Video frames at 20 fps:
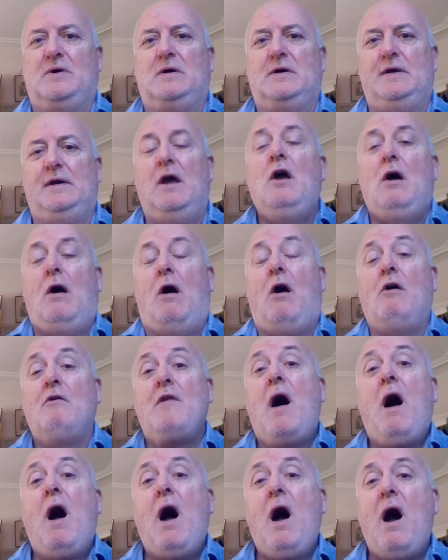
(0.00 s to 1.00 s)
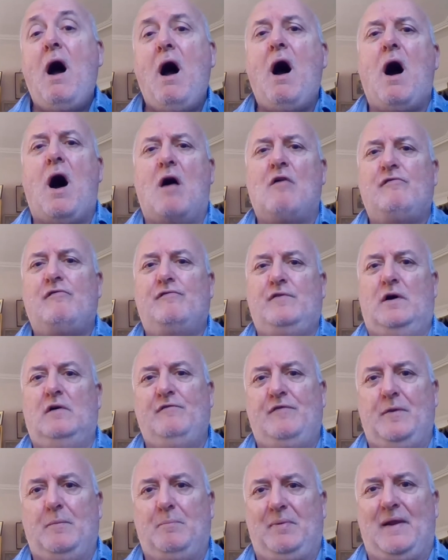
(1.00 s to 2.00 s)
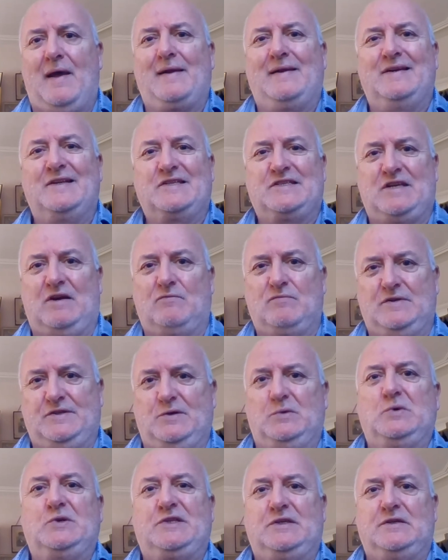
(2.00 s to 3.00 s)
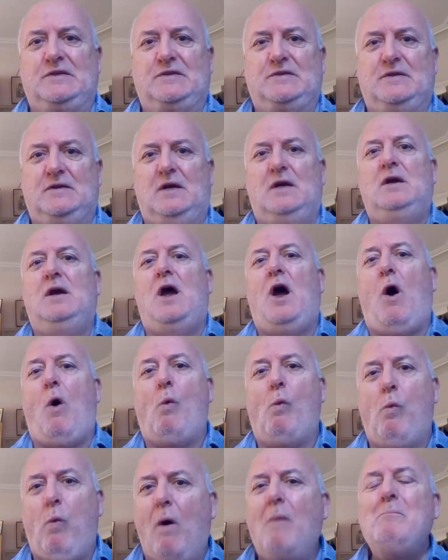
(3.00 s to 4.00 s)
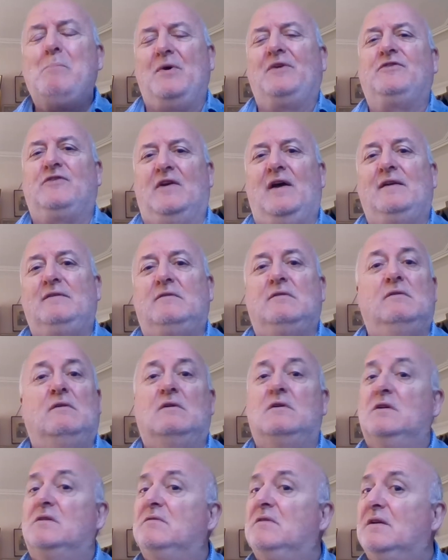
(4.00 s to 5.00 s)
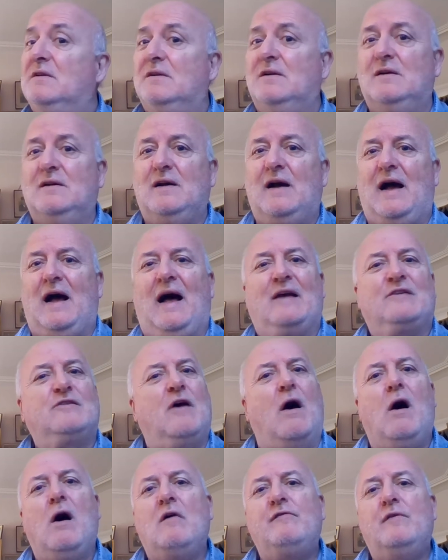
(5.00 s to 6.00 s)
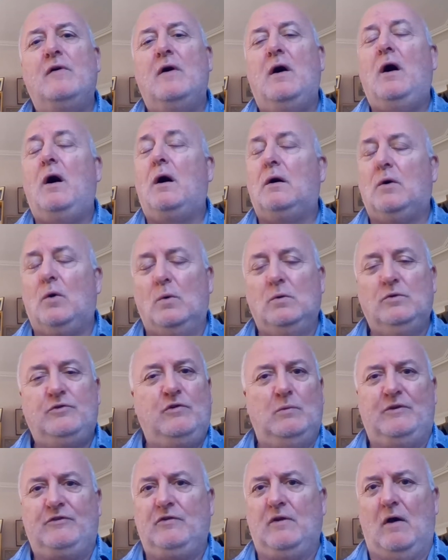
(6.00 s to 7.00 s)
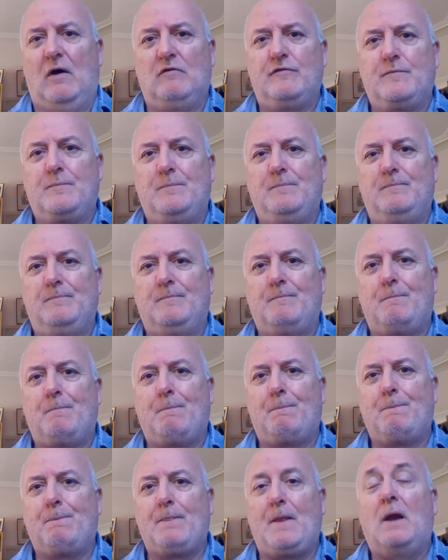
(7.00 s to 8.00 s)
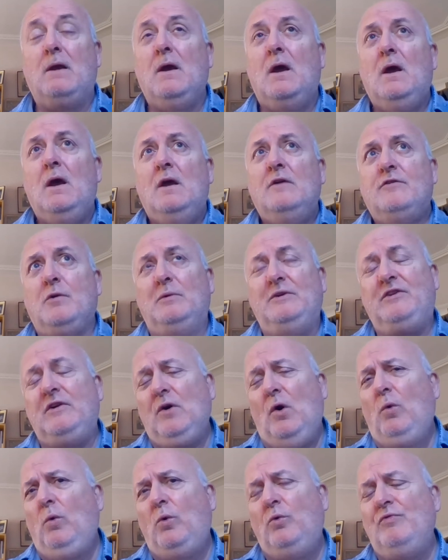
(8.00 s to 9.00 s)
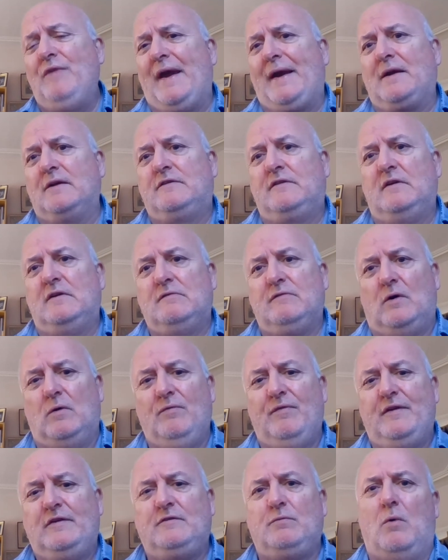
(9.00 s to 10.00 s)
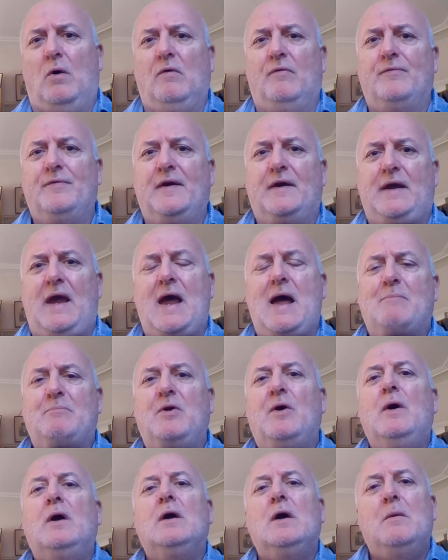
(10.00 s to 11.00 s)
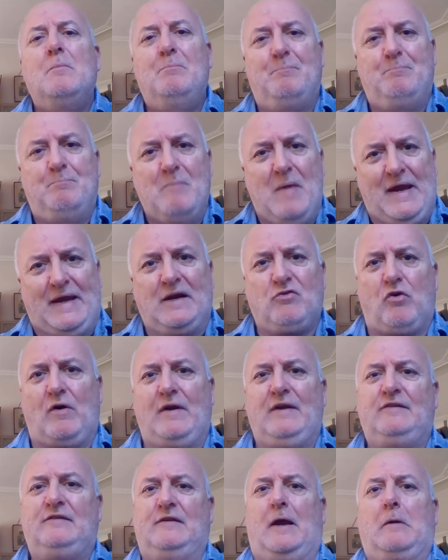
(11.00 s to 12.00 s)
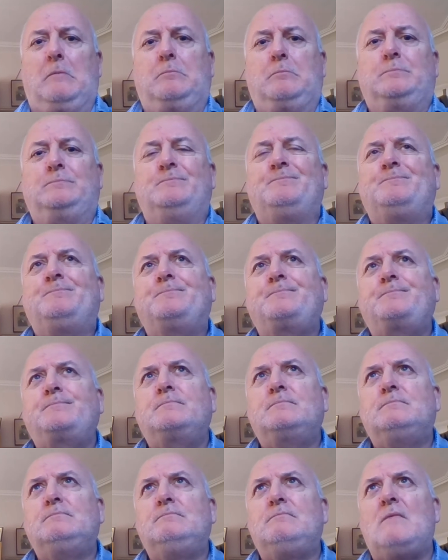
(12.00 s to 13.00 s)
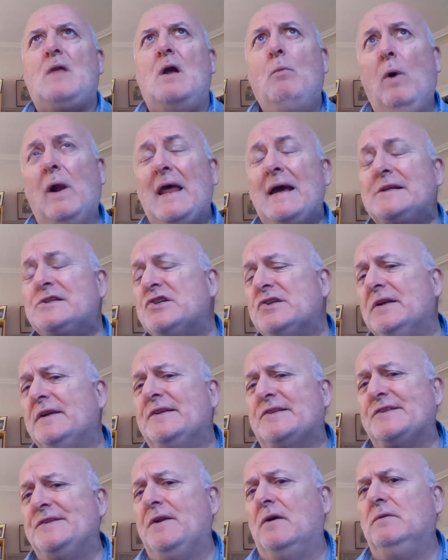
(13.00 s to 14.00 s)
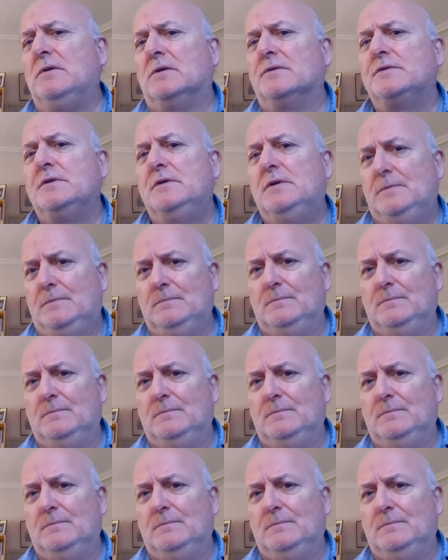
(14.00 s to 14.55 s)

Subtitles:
by on half of the planet's resources. 1% has half all to itself. So is it all negative on this one, the gap increasing? Well, actually, it's not.